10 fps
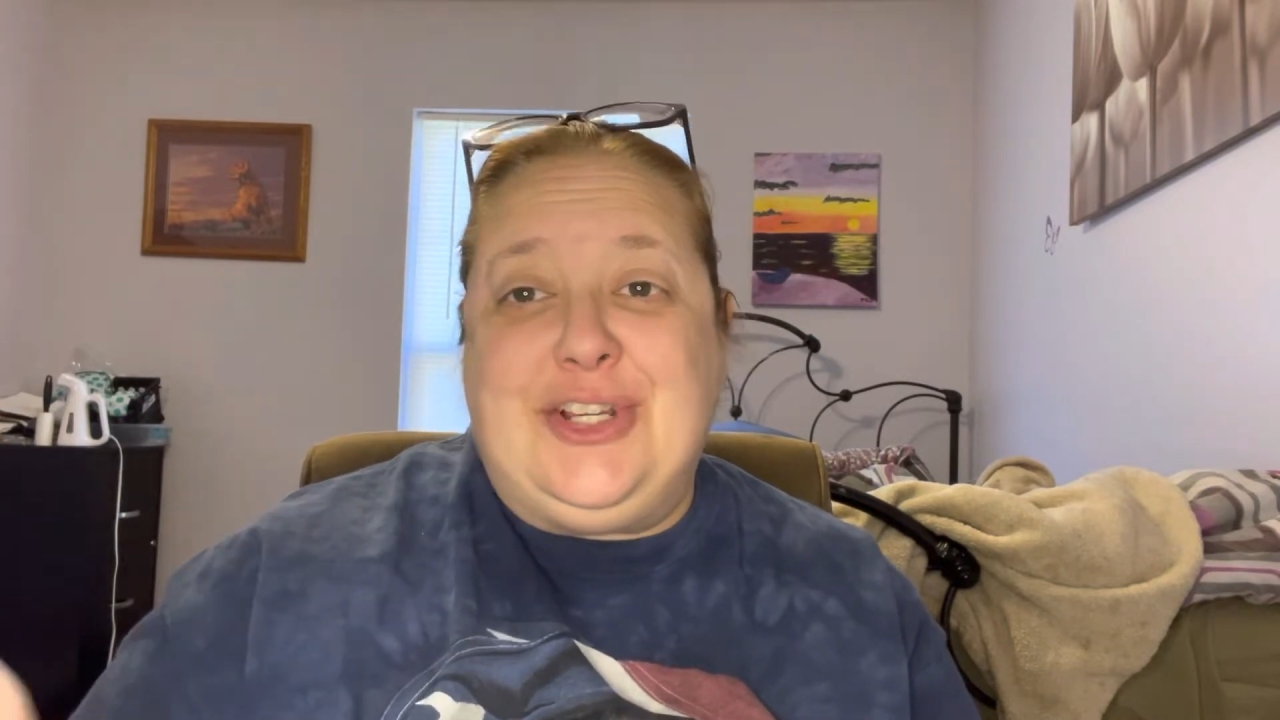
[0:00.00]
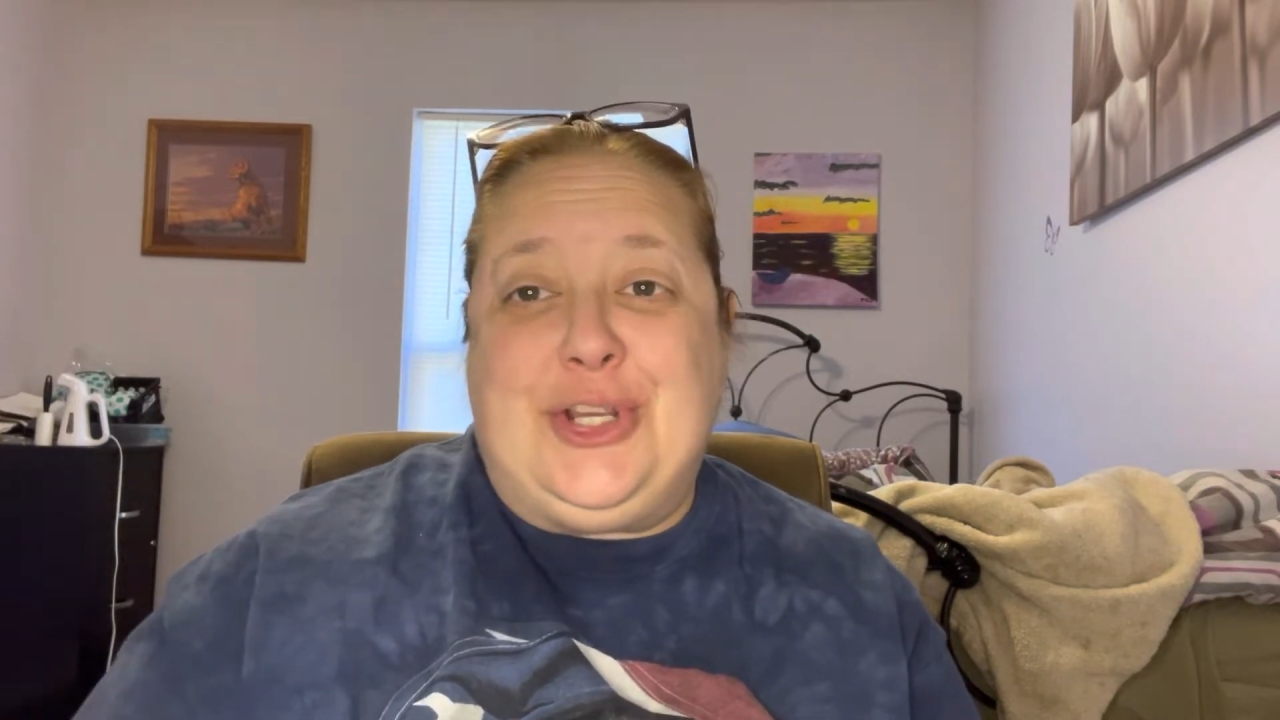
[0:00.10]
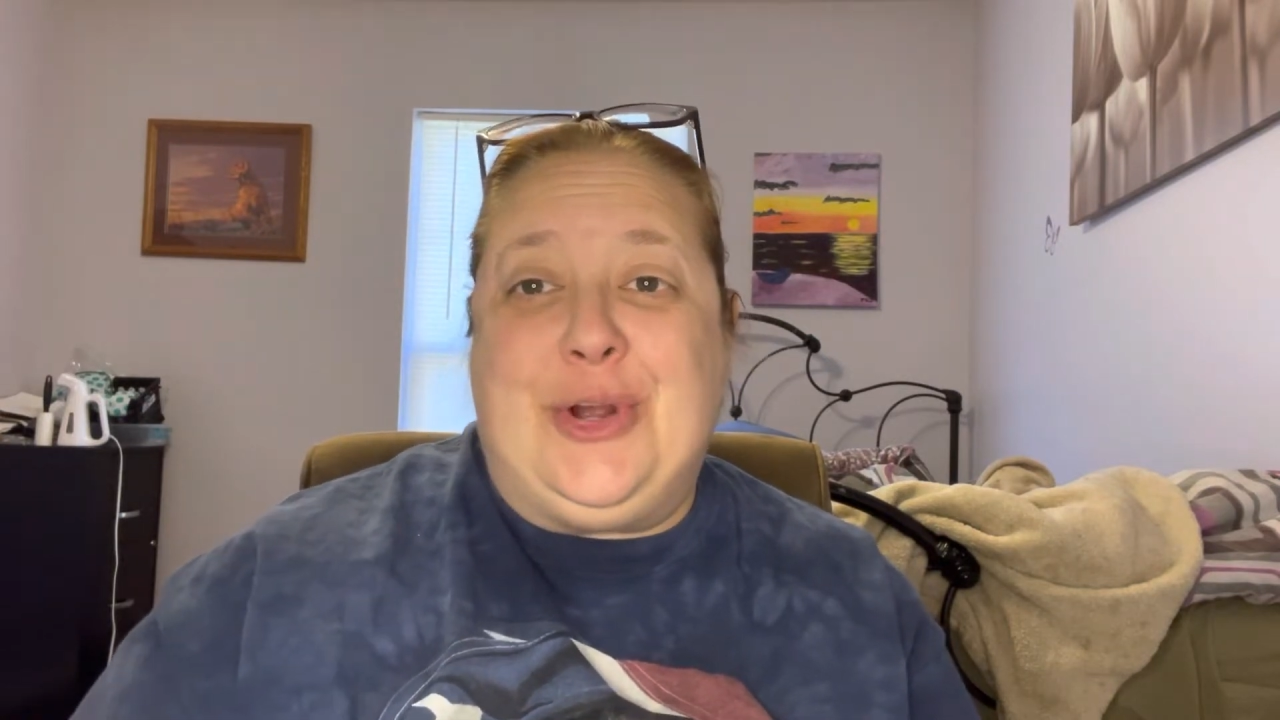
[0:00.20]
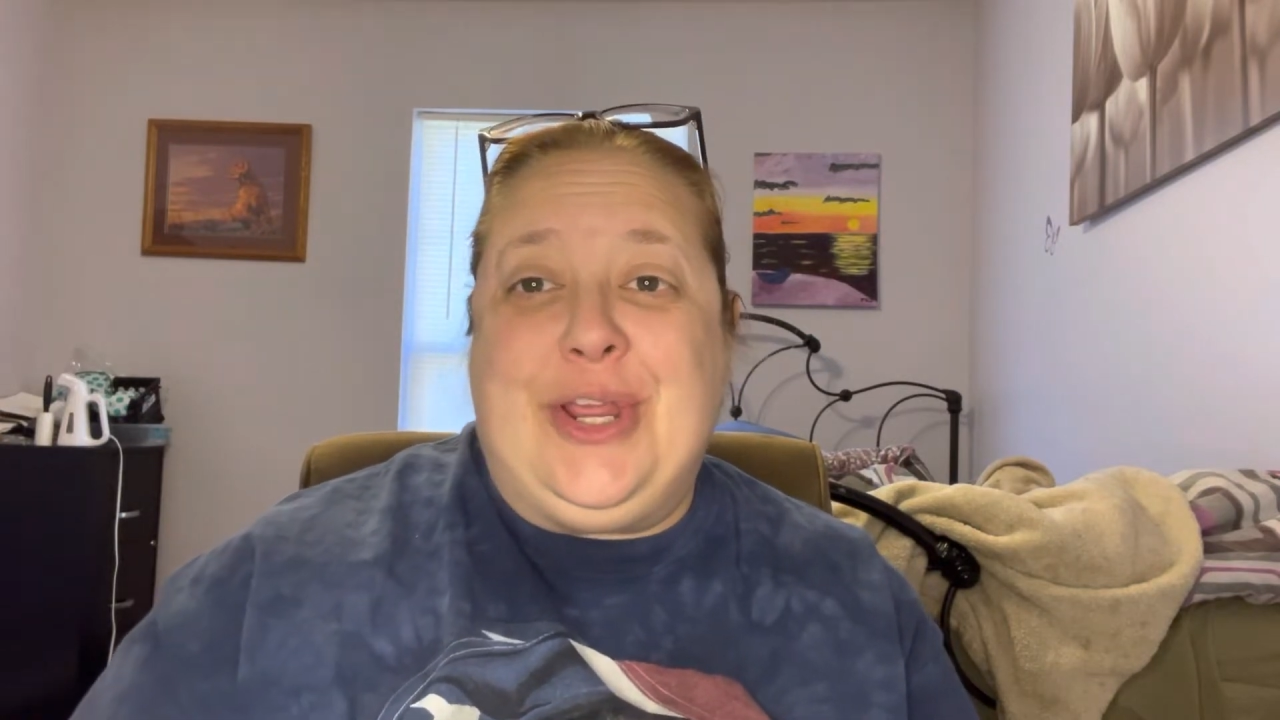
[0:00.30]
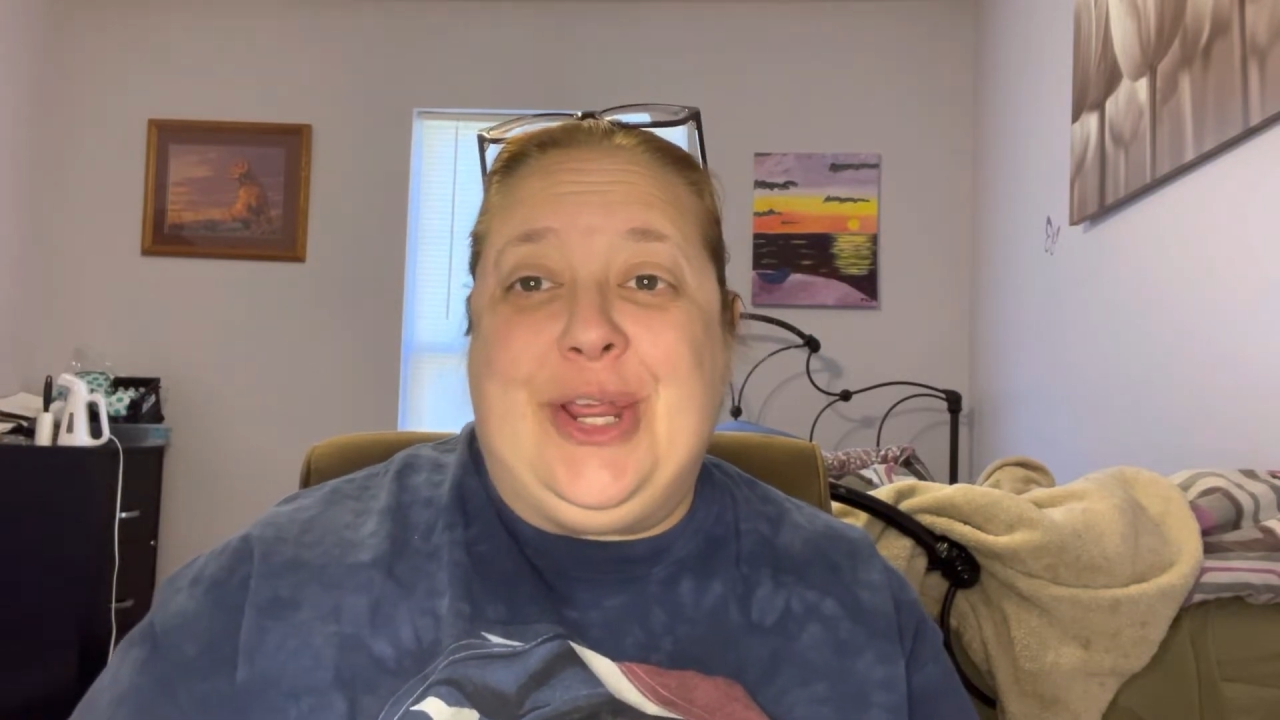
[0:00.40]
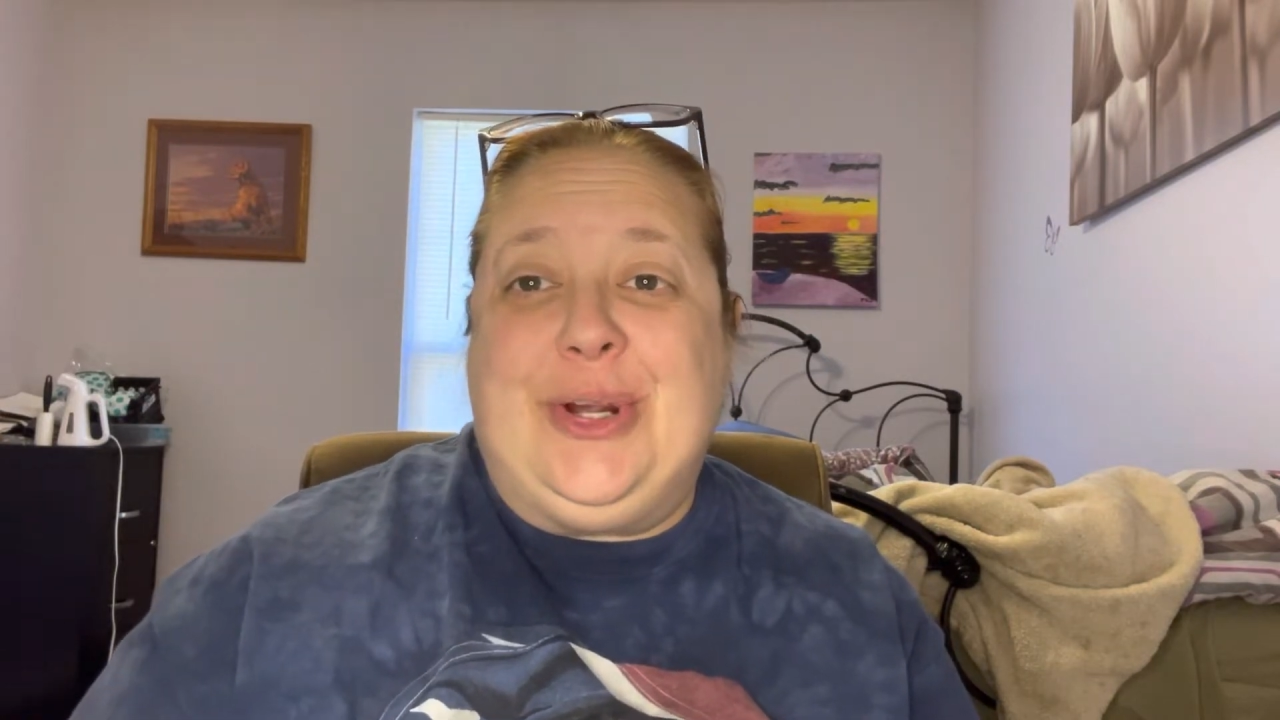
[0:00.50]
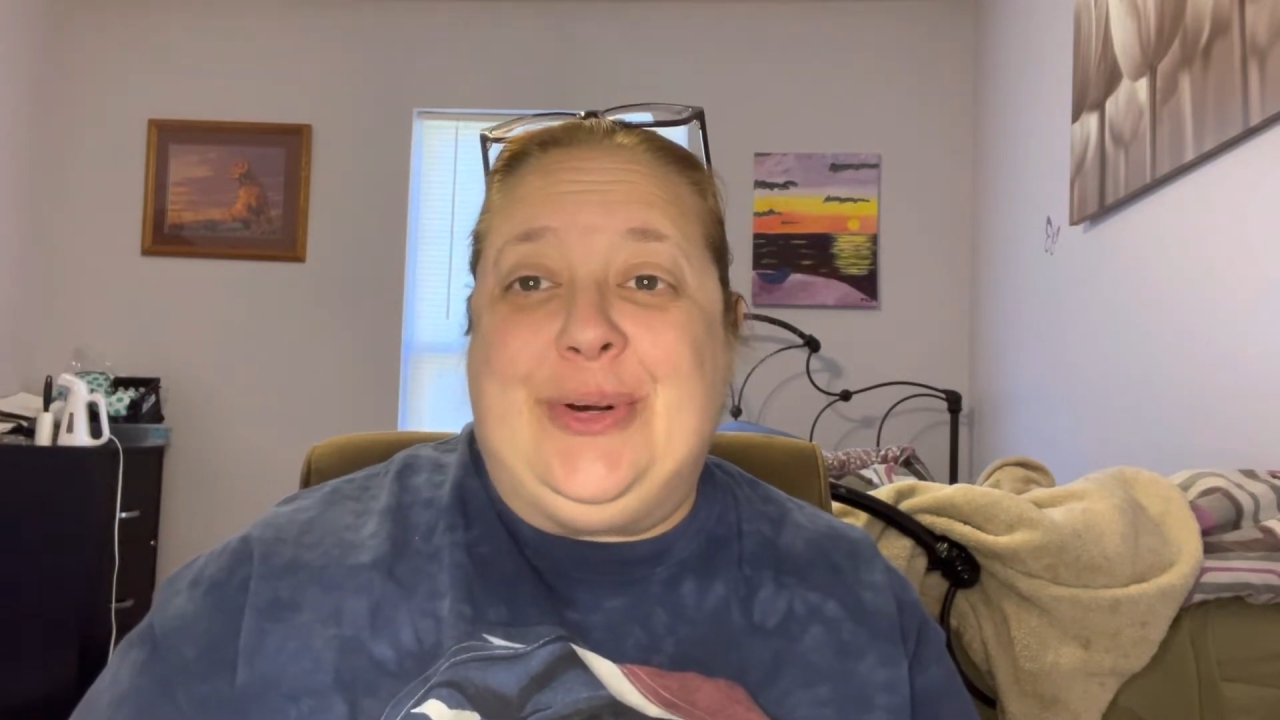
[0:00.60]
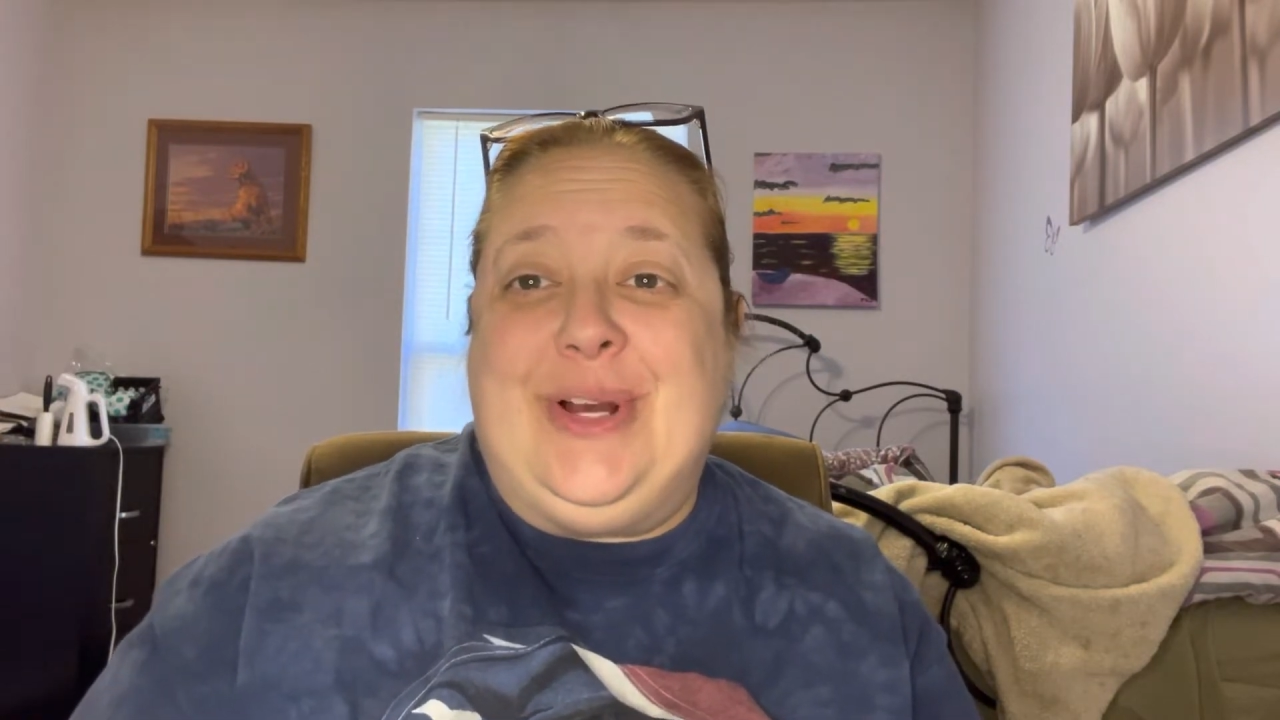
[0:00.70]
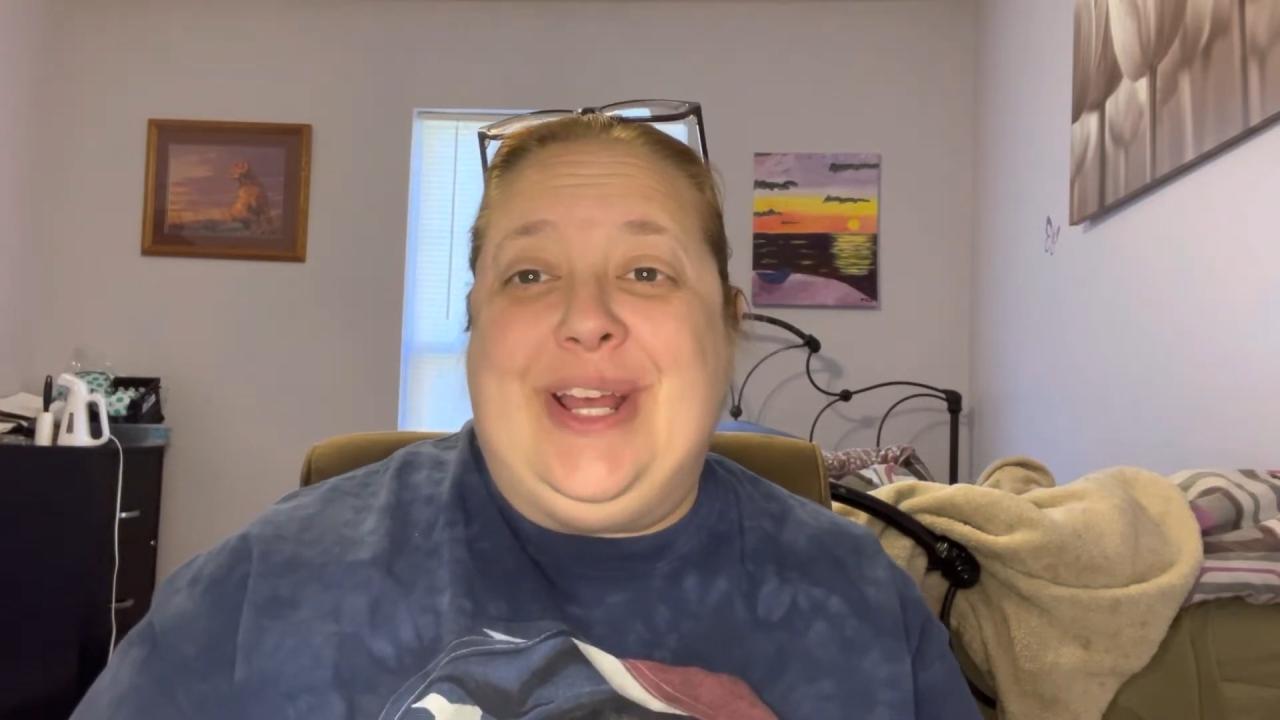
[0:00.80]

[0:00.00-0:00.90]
show you